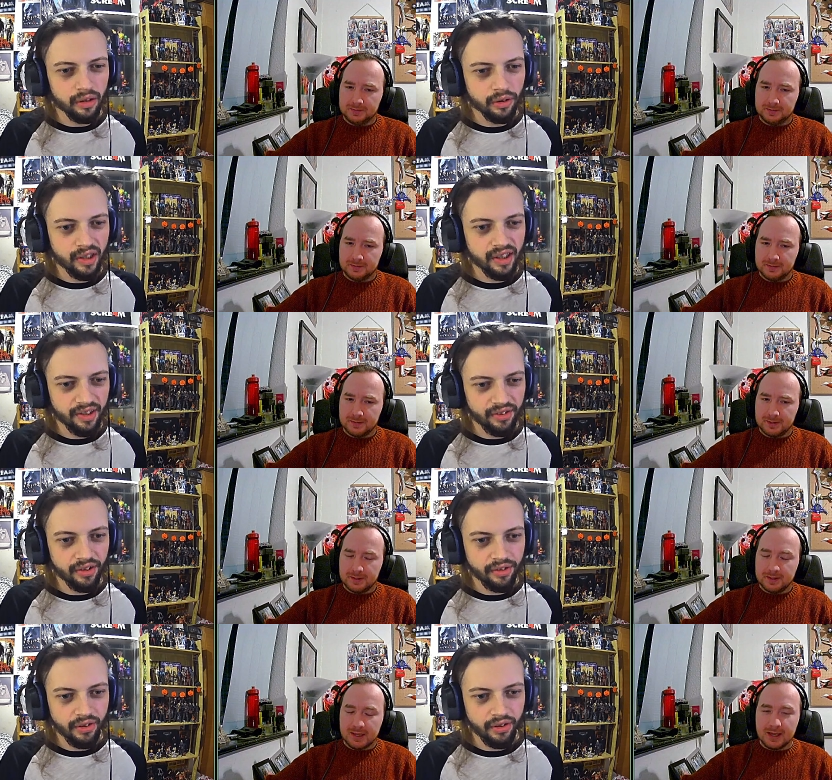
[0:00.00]
Speaker 1: bottle as well and he
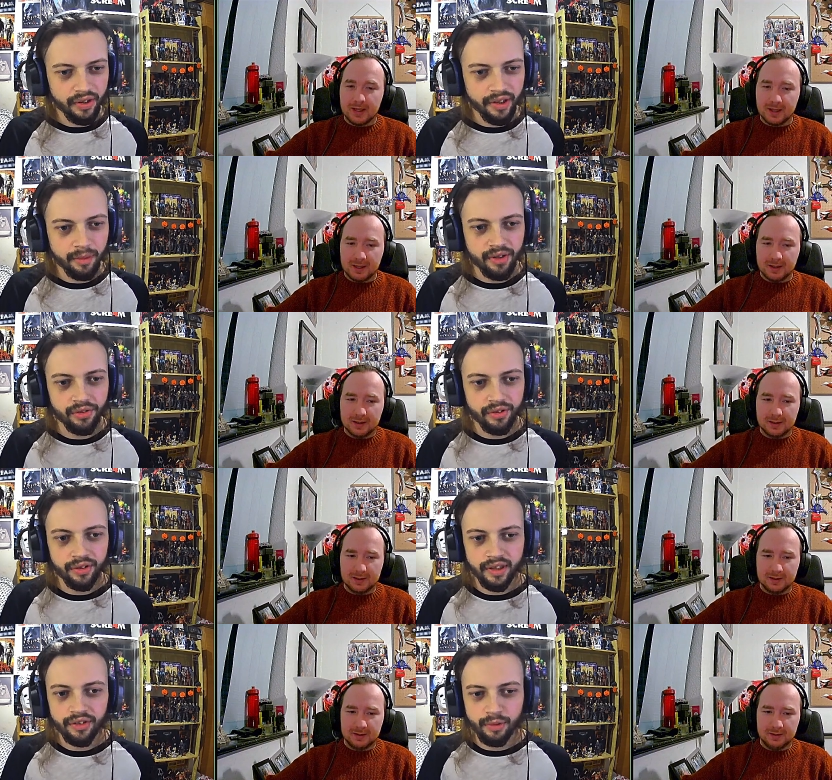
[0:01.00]
sees yeah, the yeah. hypnotist
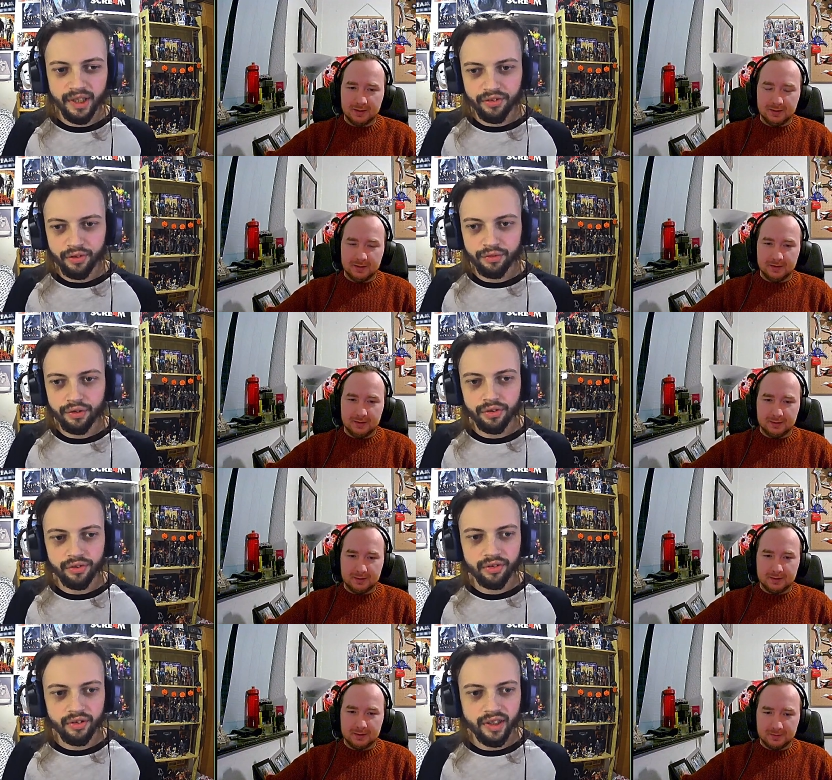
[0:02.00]
That's where he gets the
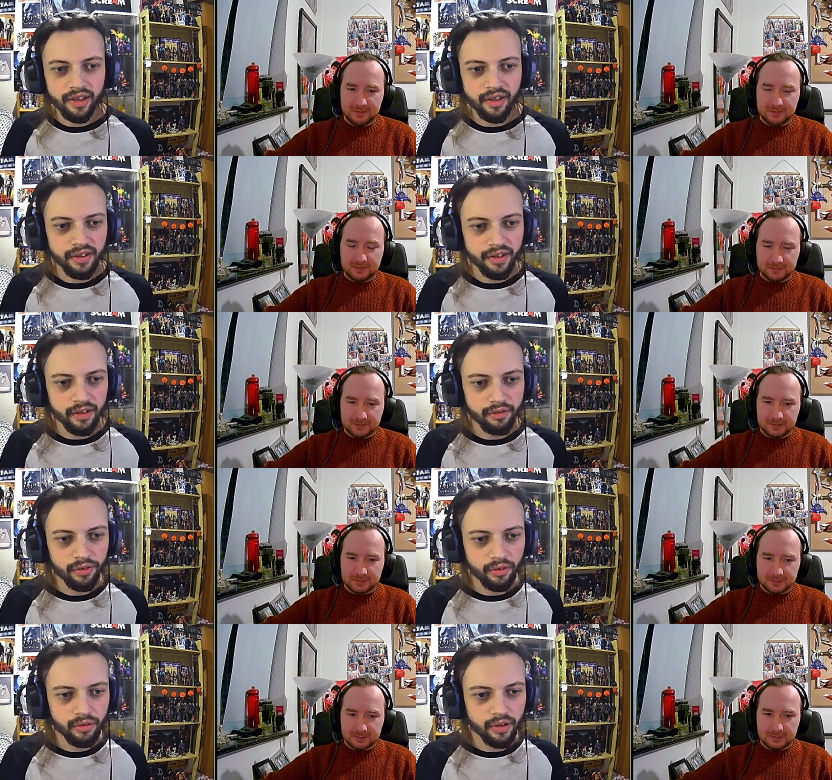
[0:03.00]
first inkling of
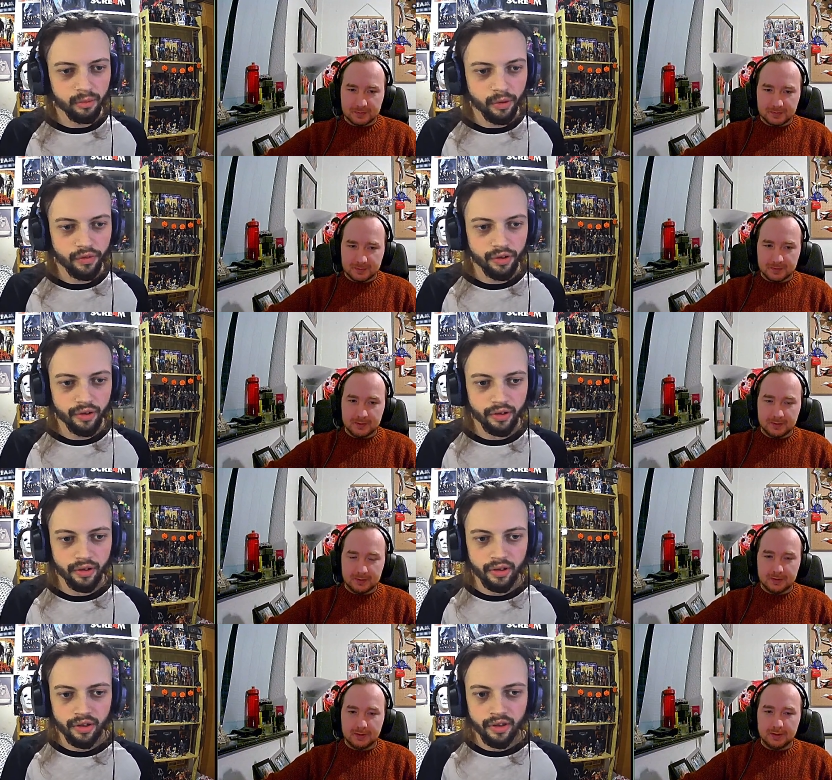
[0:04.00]
what's going on with her.
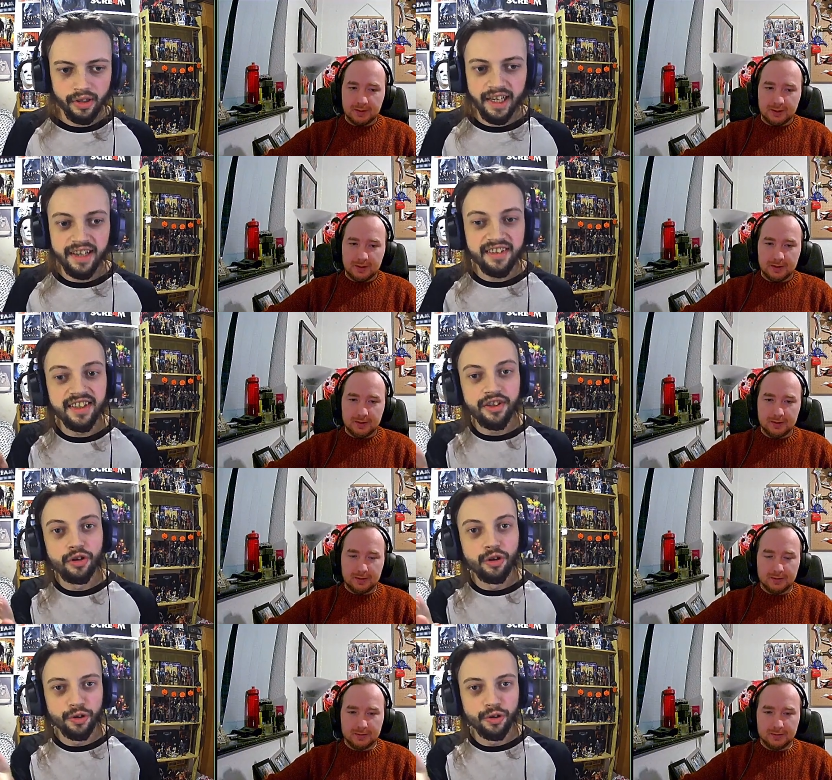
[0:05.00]
Yeah. And he sees the